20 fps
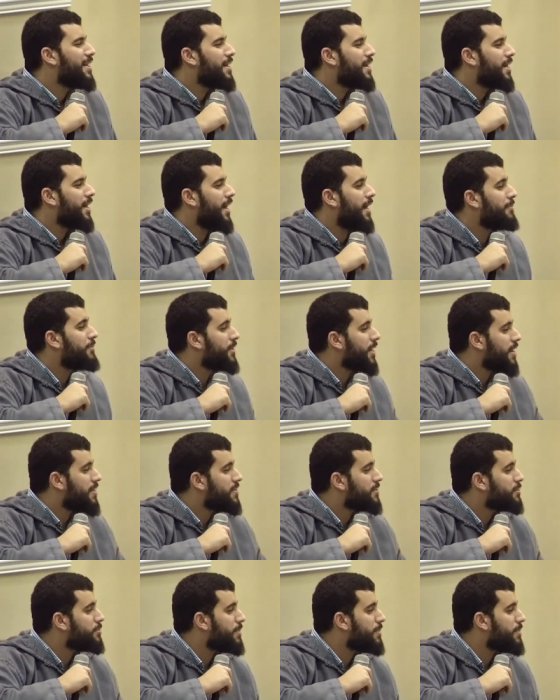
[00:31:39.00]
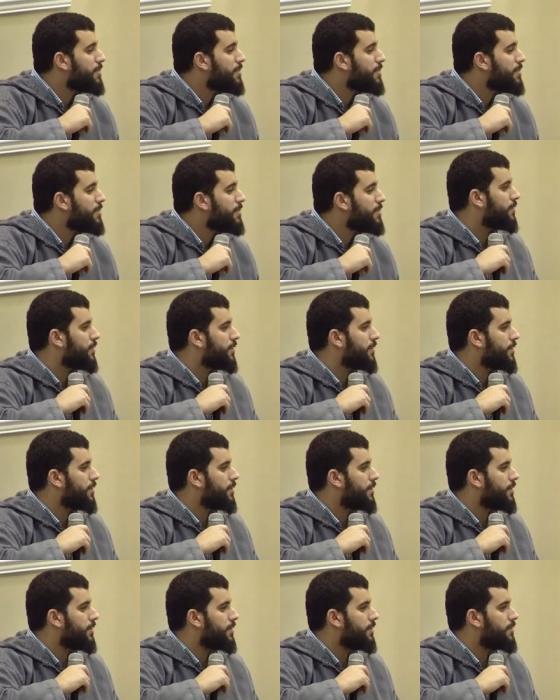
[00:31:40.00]
alhamdulillah, this masjid
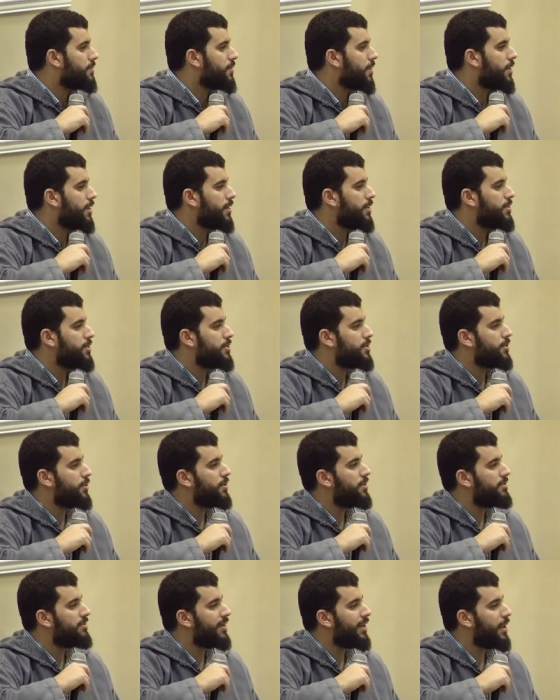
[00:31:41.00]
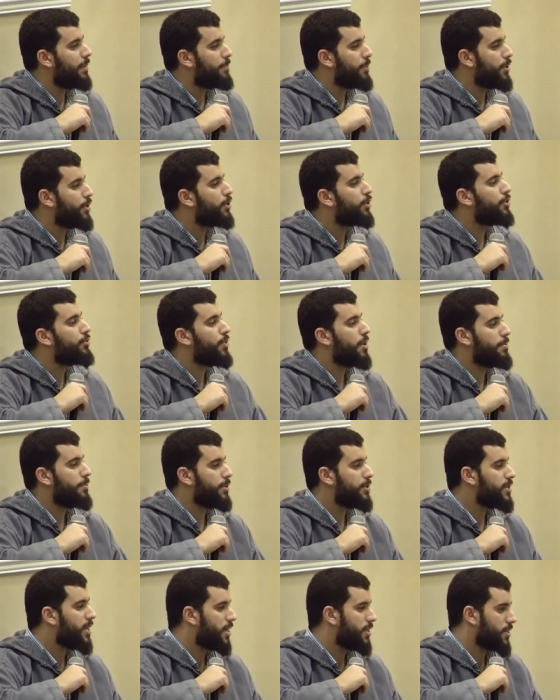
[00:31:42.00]
has started to develop a
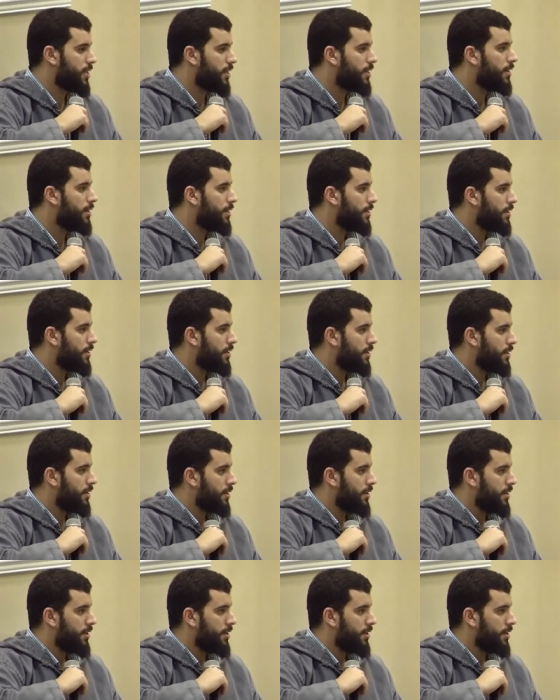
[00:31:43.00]
good reputation